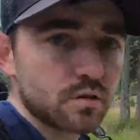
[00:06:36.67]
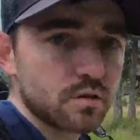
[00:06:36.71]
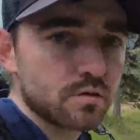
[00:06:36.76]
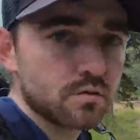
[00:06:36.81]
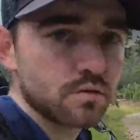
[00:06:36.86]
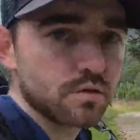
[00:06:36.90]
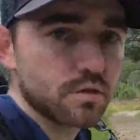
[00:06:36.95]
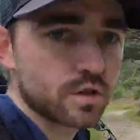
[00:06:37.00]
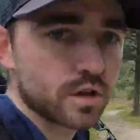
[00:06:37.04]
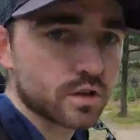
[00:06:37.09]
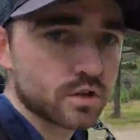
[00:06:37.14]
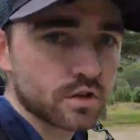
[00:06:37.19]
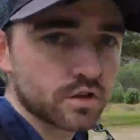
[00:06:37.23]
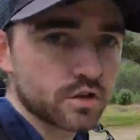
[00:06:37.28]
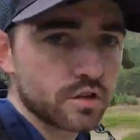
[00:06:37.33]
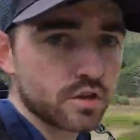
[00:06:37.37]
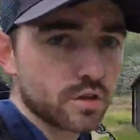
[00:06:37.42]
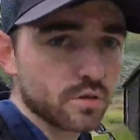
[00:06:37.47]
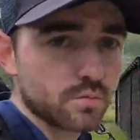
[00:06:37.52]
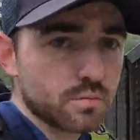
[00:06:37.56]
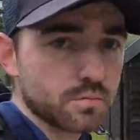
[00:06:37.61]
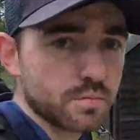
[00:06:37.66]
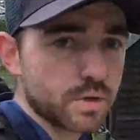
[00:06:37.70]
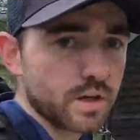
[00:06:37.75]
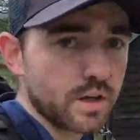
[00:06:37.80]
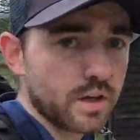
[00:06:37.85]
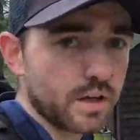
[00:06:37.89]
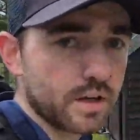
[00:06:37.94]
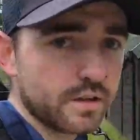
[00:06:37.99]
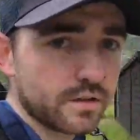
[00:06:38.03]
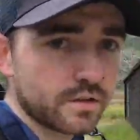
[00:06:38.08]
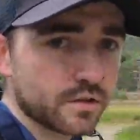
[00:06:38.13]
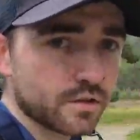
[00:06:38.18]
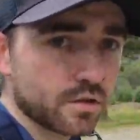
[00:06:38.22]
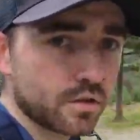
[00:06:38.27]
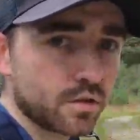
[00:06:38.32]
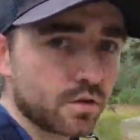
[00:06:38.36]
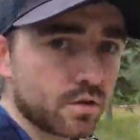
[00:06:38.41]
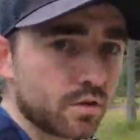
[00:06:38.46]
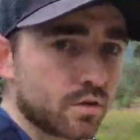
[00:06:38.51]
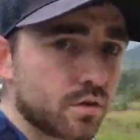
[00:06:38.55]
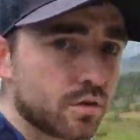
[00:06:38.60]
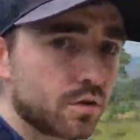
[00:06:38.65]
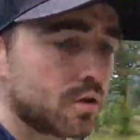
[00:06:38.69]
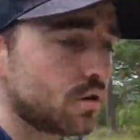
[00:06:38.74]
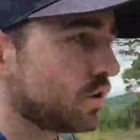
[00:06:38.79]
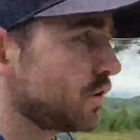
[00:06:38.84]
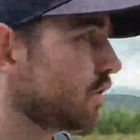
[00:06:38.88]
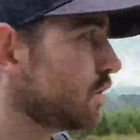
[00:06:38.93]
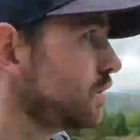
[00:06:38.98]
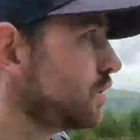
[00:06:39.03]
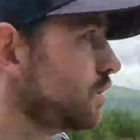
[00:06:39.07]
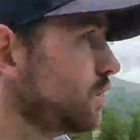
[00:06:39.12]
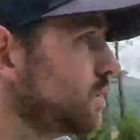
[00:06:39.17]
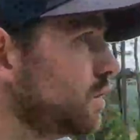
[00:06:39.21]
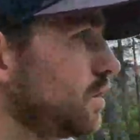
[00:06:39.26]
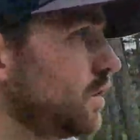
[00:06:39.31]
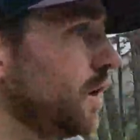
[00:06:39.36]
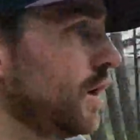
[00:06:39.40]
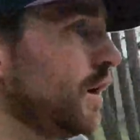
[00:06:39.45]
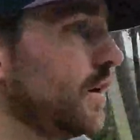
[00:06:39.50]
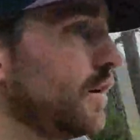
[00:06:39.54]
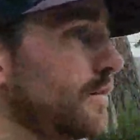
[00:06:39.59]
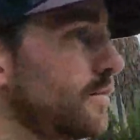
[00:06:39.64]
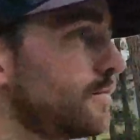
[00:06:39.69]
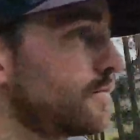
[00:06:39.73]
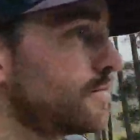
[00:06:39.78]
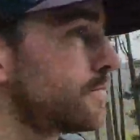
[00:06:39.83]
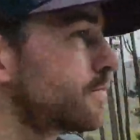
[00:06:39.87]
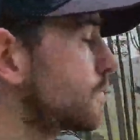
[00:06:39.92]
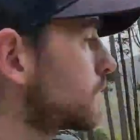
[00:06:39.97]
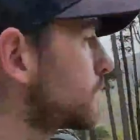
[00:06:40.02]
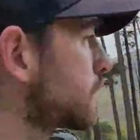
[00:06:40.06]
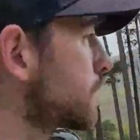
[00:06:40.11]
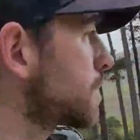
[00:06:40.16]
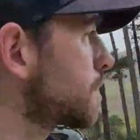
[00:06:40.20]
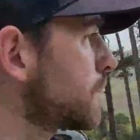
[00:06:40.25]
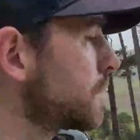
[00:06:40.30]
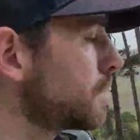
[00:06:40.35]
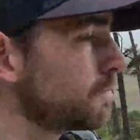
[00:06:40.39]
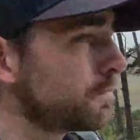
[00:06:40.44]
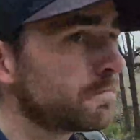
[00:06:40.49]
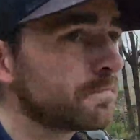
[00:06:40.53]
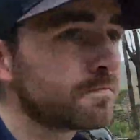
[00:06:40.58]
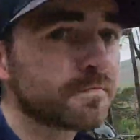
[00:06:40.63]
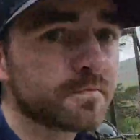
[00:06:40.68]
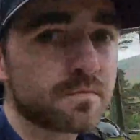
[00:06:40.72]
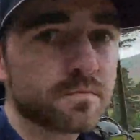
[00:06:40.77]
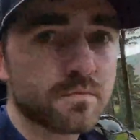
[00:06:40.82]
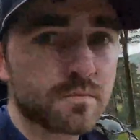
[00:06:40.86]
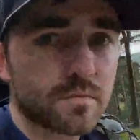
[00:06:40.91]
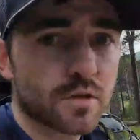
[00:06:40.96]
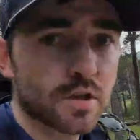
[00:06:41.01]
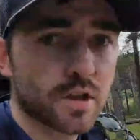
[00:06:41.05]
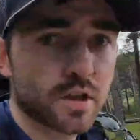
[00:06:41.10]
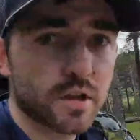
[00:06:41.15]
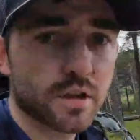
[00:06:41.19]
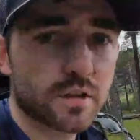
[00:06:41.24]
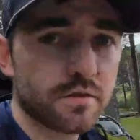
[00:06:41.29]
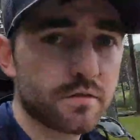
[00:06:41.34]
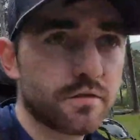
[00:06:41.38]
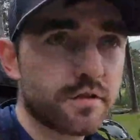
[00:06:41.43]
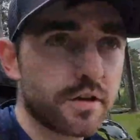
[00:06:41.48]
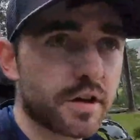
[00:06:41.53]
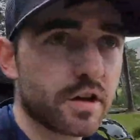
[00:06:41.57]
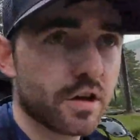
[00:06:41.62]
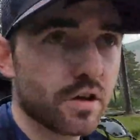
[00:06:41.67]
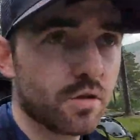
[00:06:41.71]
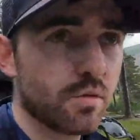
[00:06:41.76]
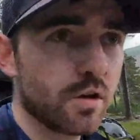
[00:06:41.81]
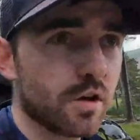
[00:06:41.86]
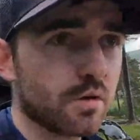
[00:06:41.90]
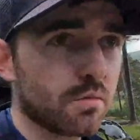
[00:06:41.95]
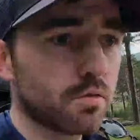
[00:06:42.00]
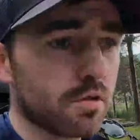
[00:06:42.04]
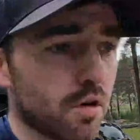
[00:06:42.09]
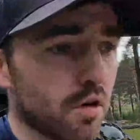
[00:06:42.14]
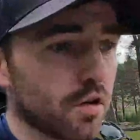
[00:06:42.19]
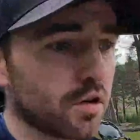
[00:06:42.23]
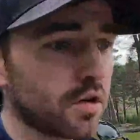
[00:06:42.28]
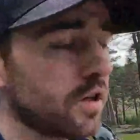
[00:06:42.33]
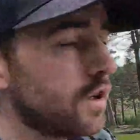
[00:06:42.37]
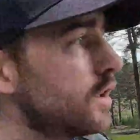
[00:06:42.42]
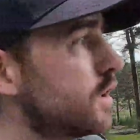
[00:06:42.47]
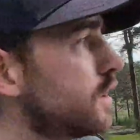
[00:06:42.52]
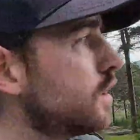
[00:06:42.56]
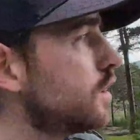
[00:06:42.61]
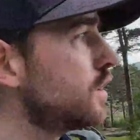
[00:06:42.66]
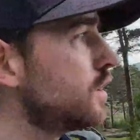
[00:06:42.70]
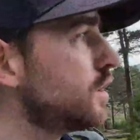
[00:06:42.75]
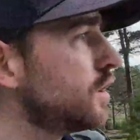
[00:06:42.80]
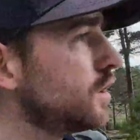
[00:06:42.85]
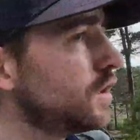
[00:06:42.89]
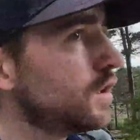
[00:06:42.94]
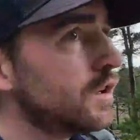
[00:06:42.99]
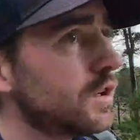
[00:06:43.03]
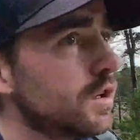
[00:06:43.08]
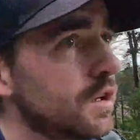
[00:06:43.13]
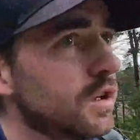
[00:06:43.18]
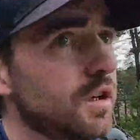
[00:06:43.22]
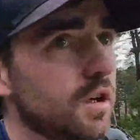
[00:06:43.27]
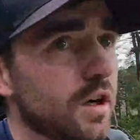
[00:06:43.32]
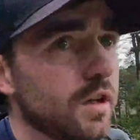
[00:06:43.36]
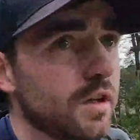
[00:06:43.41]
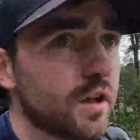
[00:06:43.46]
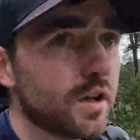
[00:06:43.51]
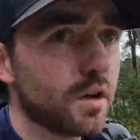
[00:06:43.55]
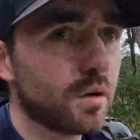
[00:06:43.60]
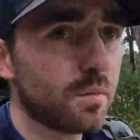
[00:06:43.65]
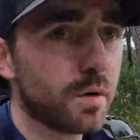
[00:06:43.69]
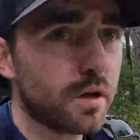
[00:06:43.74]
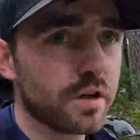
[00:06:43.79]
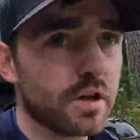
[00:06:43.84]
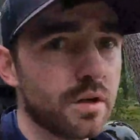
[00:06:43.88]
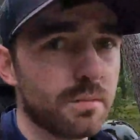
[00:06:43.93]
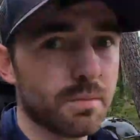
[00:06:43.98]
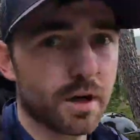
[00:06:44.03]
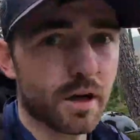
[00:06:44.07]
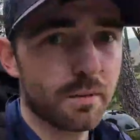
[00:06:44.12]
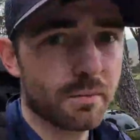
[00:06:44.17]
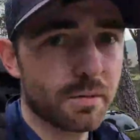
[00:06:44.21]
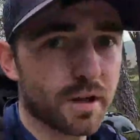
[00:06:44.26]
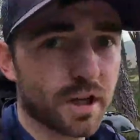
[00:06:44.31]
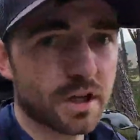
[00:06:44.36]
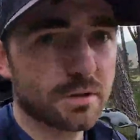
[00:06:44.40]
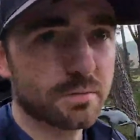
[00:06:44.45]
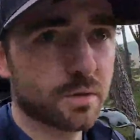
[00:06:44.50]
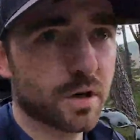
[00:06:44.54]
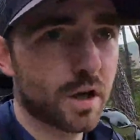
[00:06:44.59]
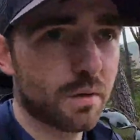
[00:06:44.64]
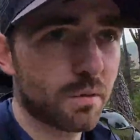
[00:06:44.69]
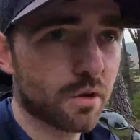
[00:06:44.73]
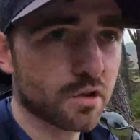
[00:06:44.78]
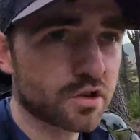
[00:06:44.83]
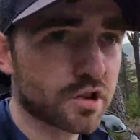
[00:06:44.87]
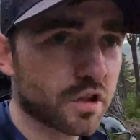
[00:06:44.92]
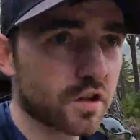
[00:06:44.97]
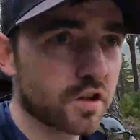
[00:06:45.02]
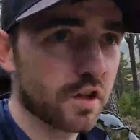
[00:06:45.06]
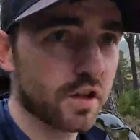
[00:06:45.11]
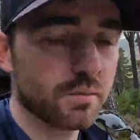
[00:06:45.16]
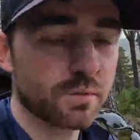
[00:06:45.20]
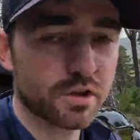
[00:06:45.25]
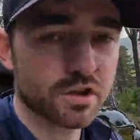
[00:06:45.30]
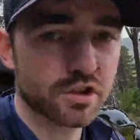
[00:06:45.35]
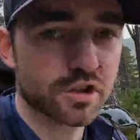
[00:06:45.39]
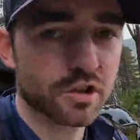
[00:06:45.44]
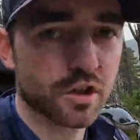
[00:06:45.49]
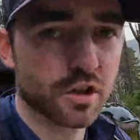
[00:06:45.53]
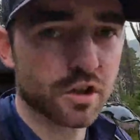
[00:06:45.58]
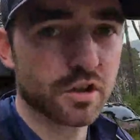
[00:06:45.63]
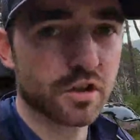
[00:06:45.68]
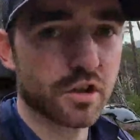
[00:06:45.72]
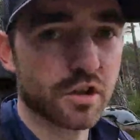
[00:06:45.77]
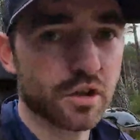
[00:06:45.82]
You can actually see them behind, so yeah. I'm going to figure out where I'm going and then I'll bring you back, but that's pretty much the climbing starting